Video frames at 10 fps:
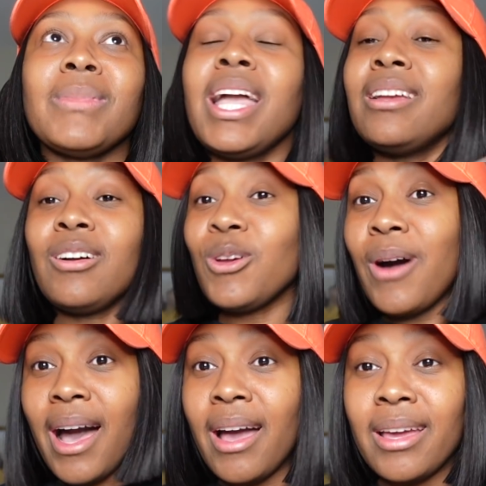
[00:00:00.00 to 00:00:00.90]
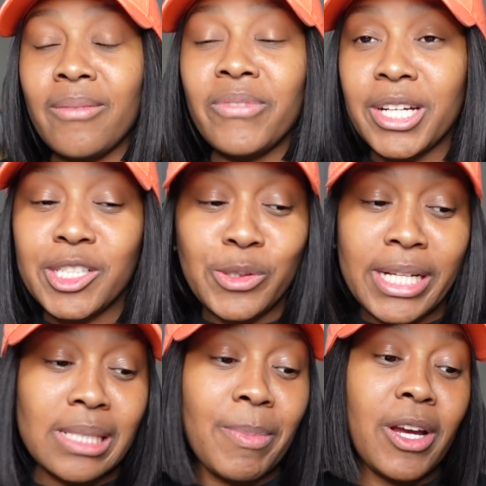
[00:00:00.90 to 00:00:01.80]
And y'all know I am very
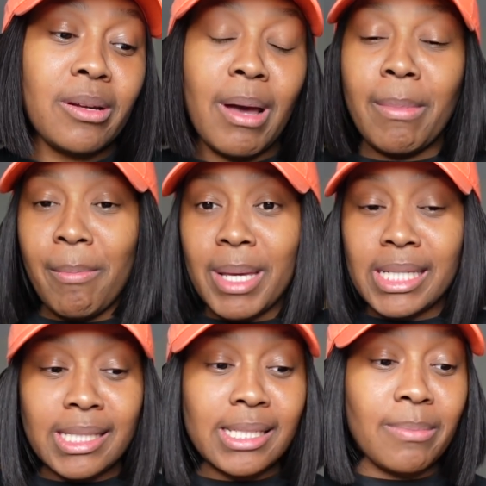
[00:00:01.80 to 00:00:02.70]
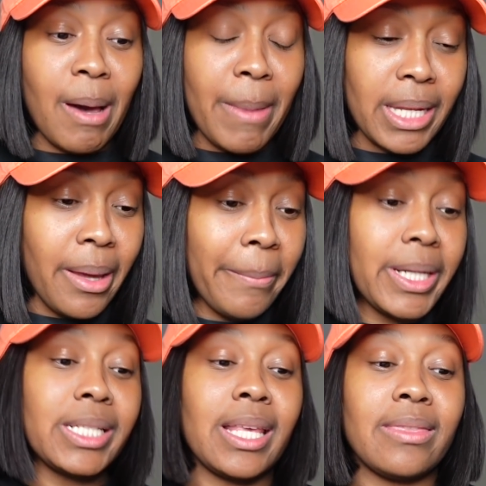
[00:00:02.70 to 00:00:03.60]
transparent about my business, about my
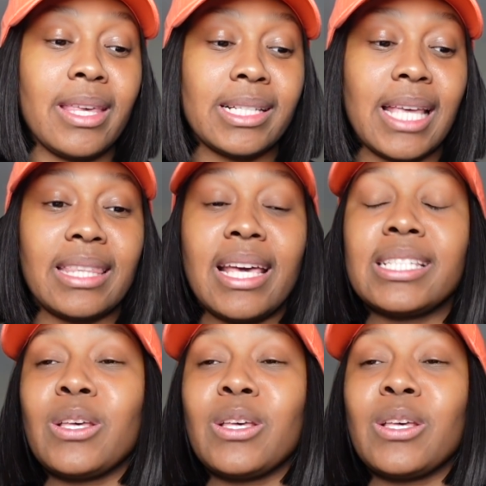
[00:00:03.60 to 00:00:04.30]
numbers and things like that.